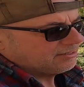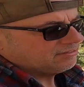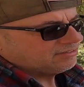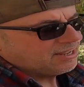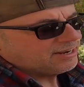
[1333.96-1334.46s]

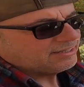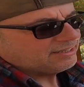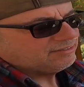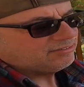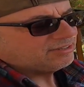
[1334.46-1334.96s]
it's not
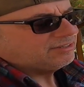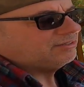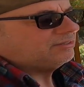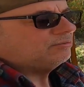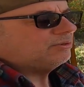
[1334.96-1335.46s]
easy
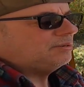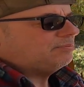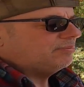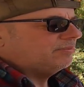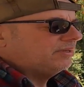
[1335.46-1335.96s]
to
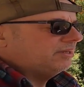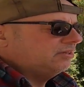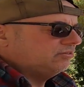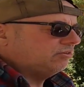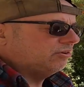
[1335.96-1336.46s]
clip them.
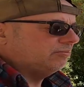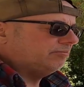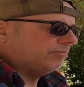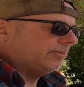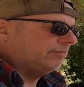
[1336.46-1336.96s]

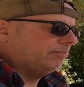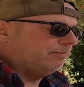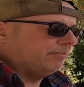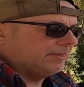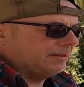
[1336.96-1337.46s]
So,
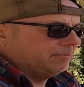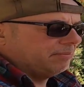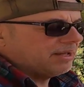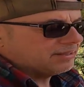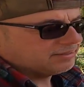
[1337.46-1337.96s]

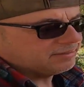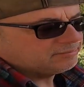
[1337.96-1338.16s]
but